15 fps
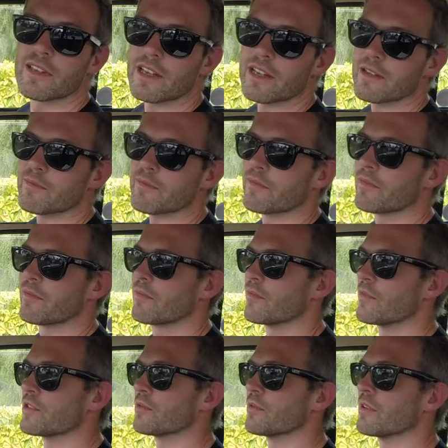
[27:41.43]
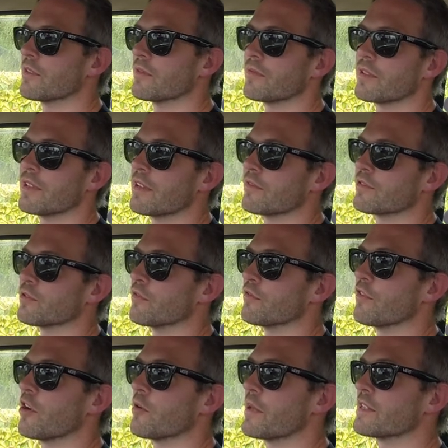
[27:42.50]
Um, which were sort of
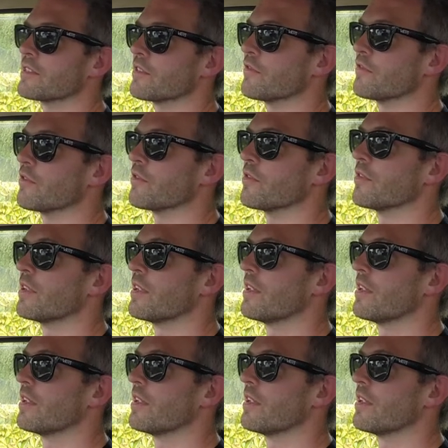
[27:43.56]
far better for,